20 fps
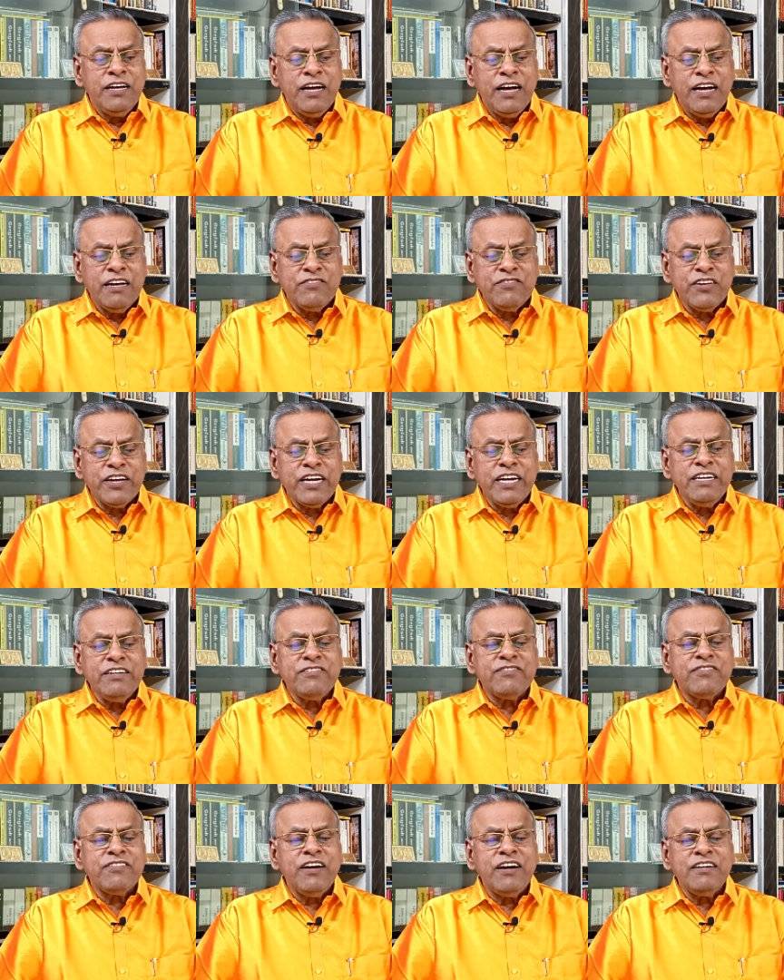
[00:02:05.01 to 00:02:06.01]
has again
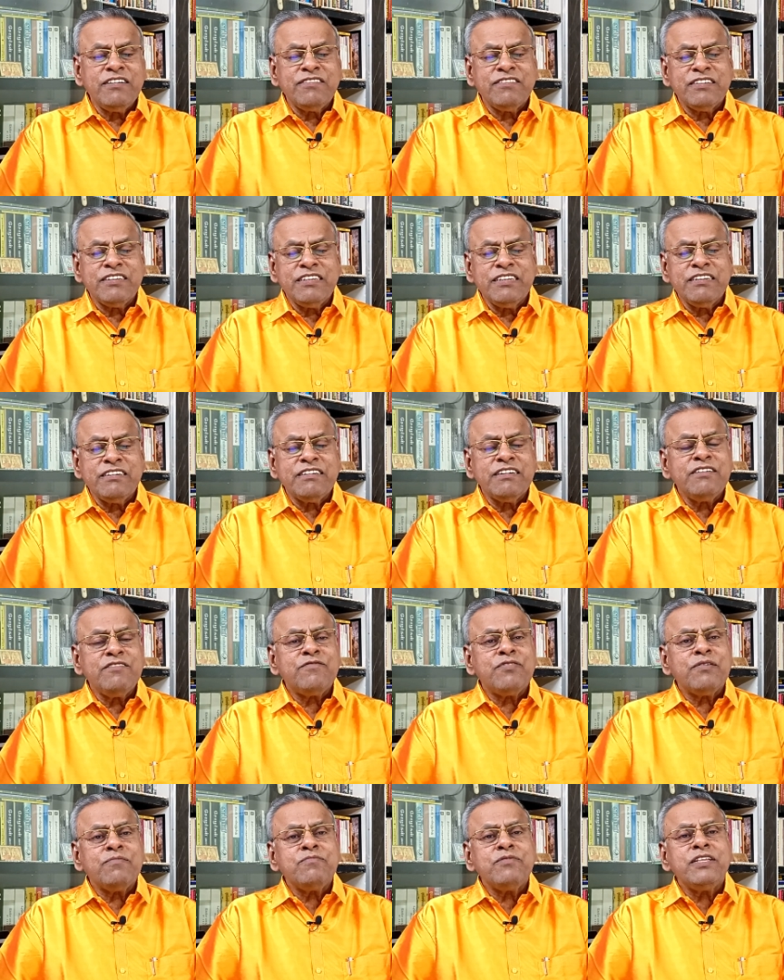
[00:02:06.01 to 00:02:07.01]
sought suggestion
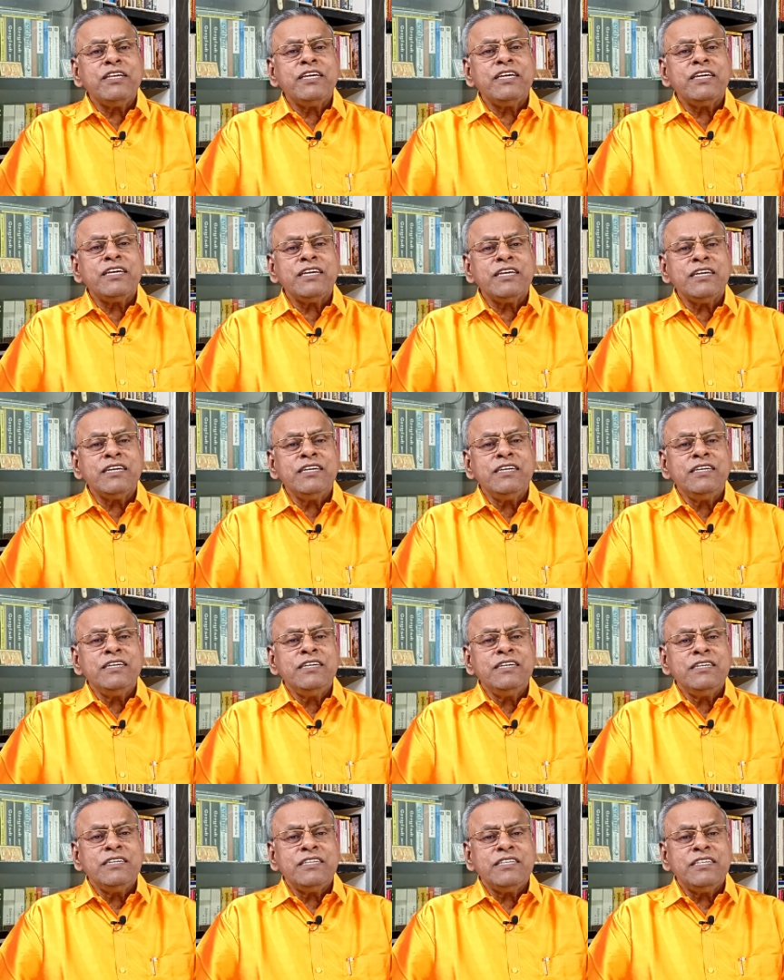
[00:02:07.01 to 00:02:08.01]
from the
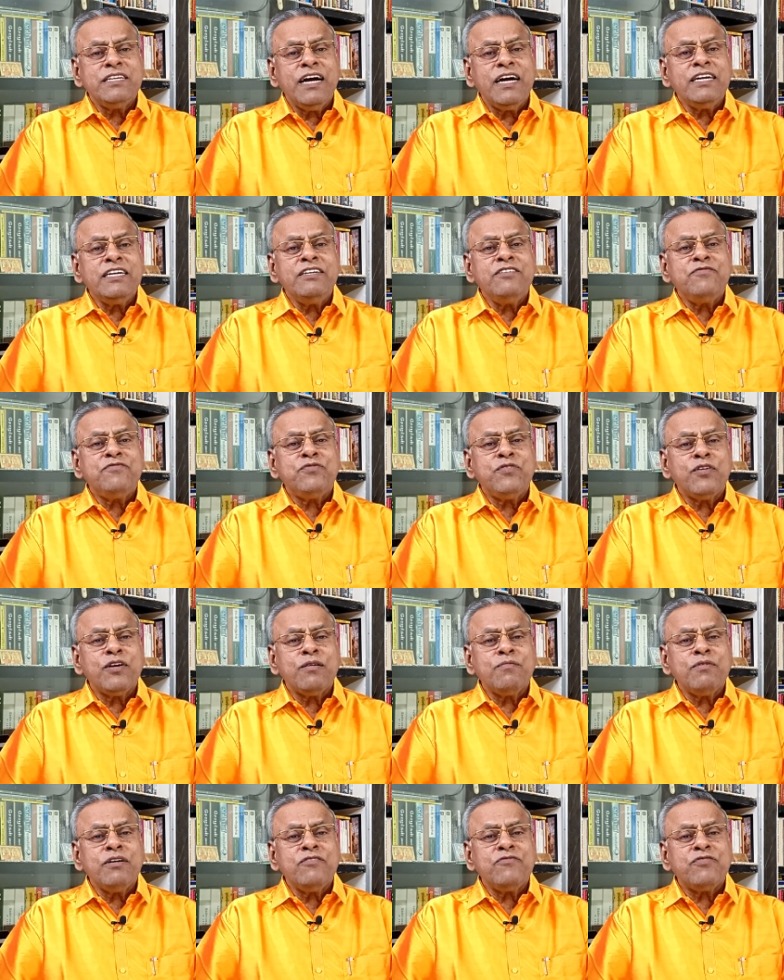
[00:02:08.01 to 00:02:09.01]
Joint
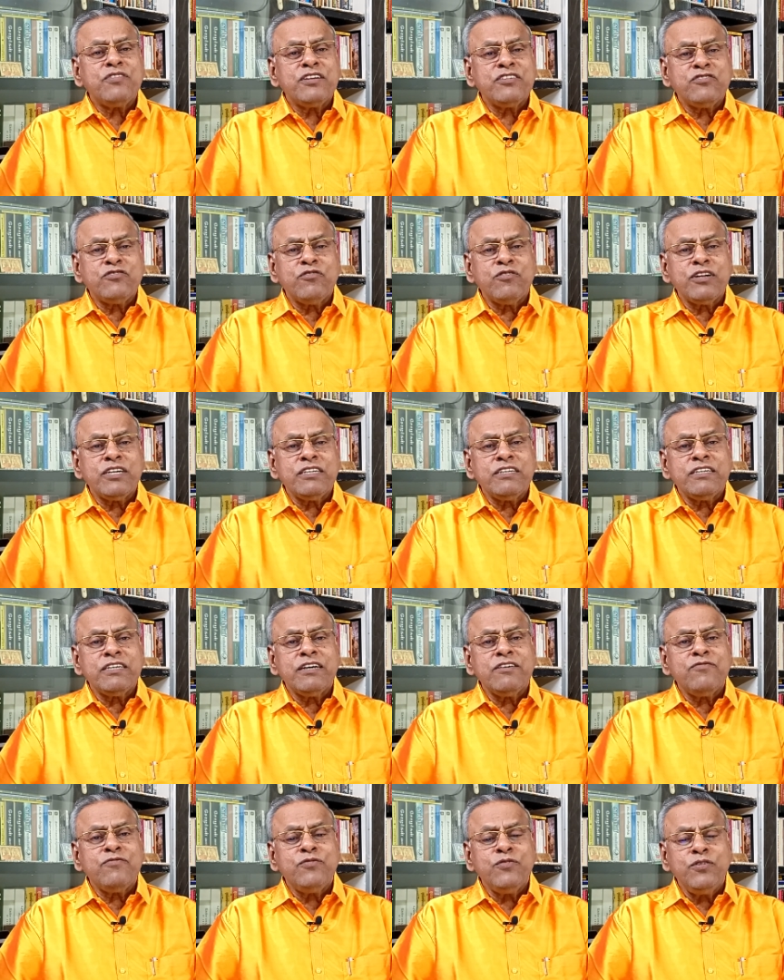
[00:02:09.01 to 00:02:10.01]
Forum of Restoration
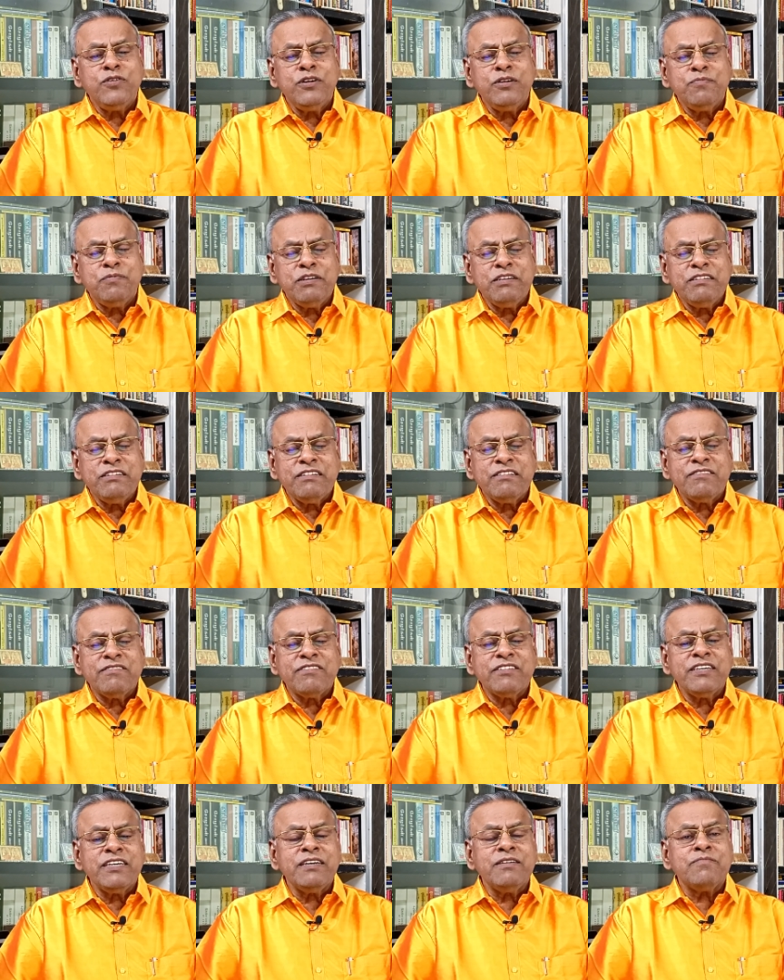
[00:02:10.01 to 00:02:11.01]
of Old Pension
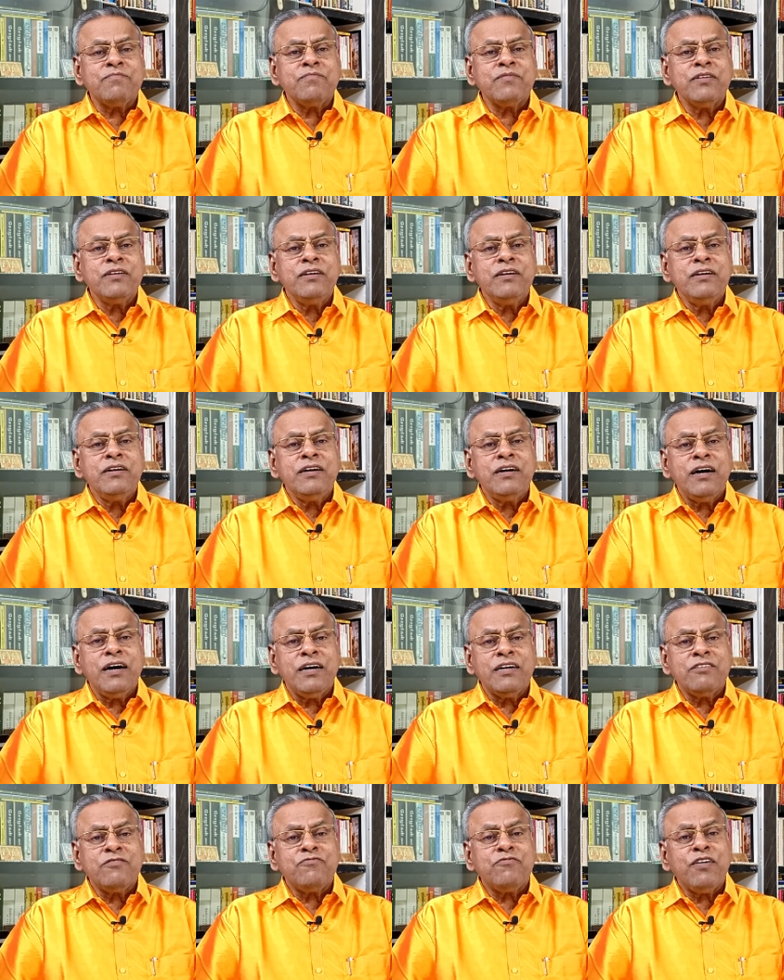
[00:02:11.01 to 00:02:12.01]
Scheme
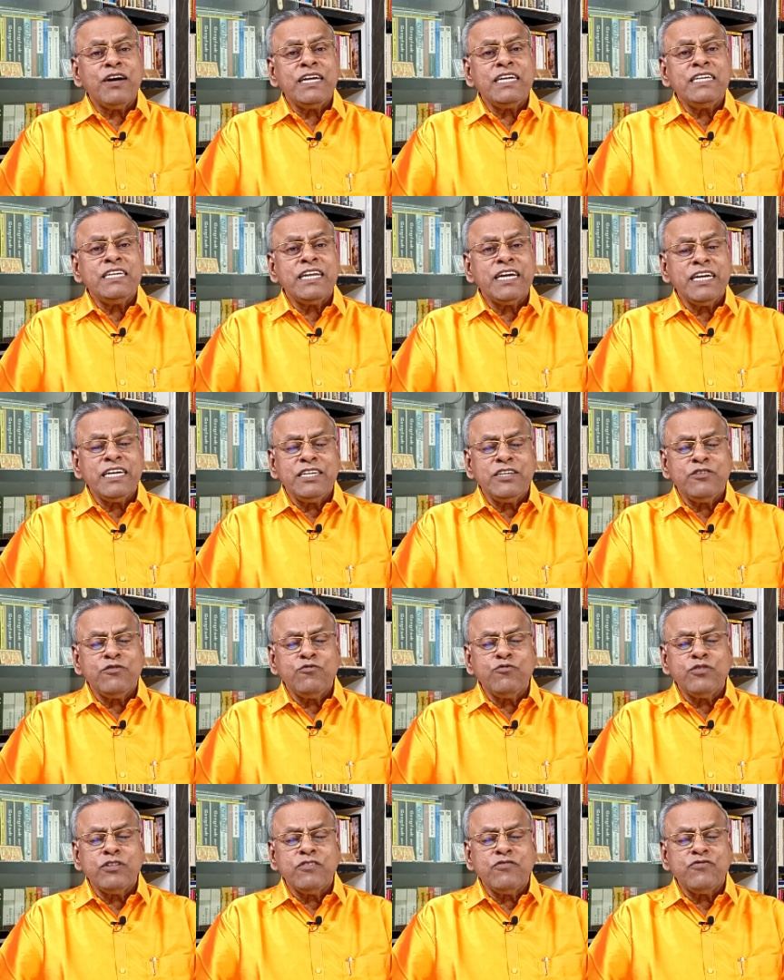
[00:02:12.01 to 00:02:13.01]
on
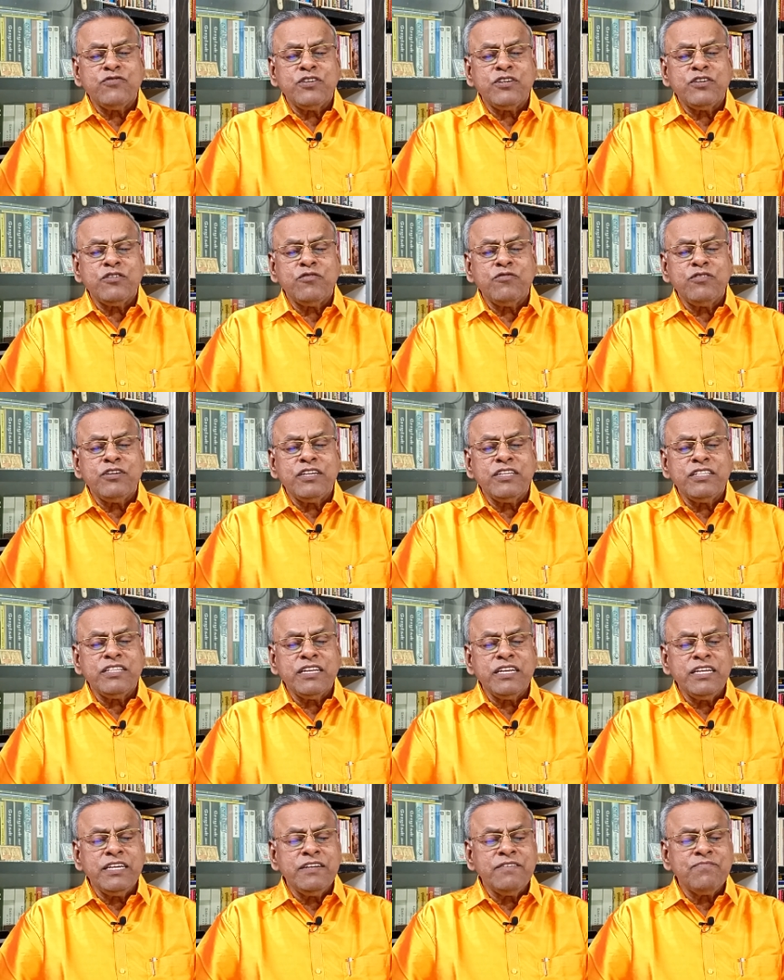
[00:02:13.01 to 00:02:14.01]

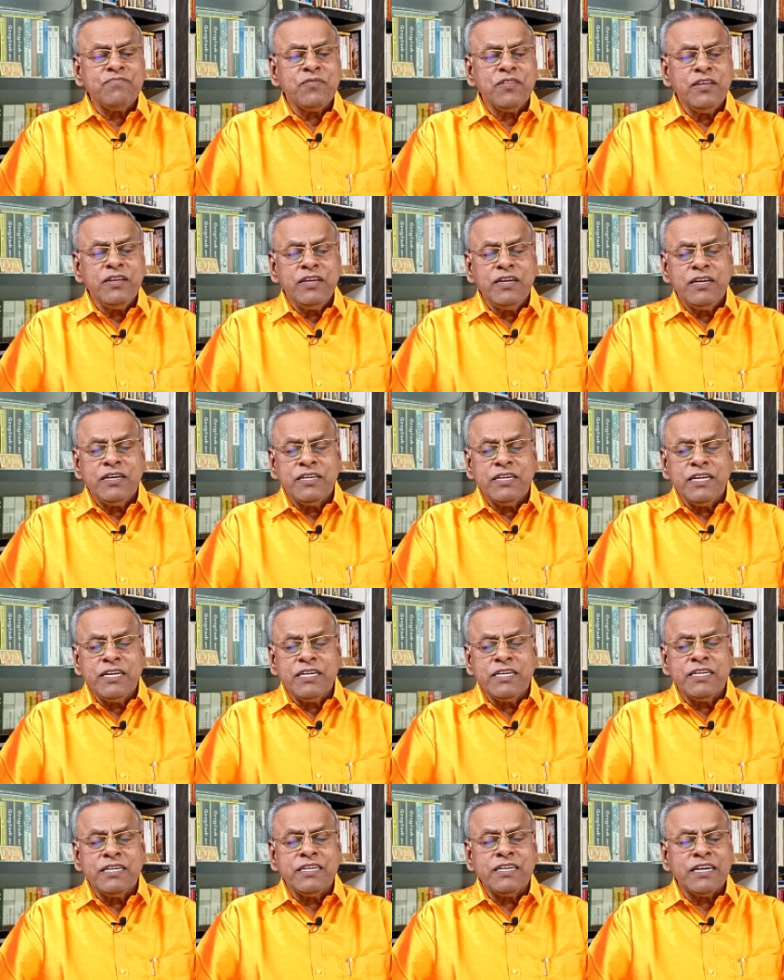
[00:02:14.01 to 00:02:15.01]
5-9-2023
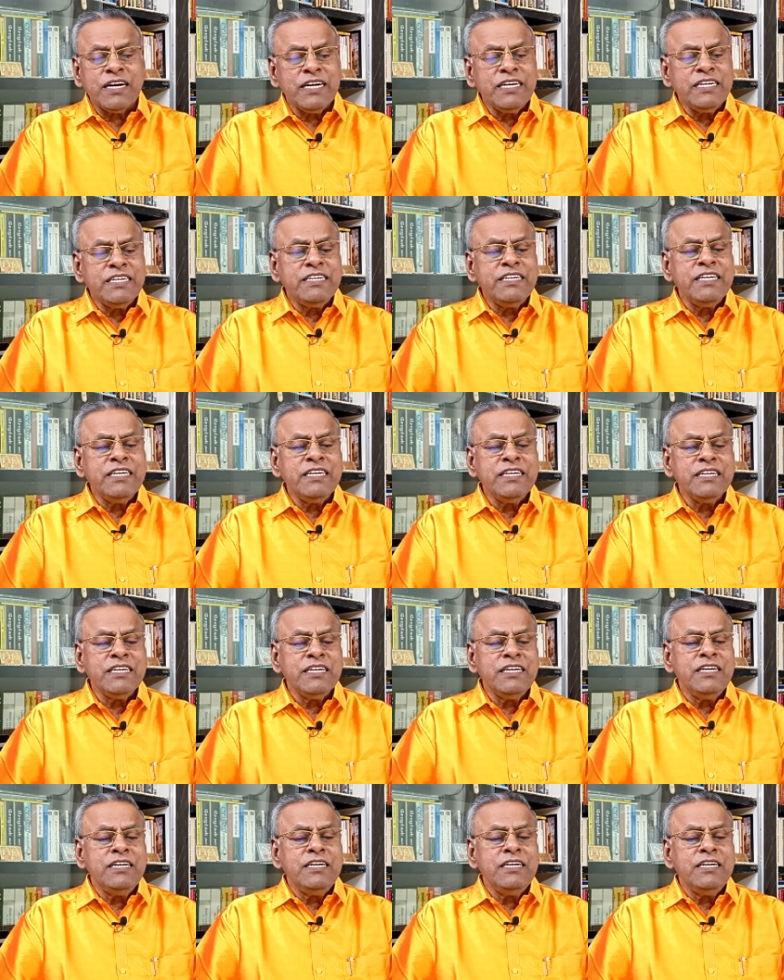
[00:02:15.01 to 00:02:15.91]
in writing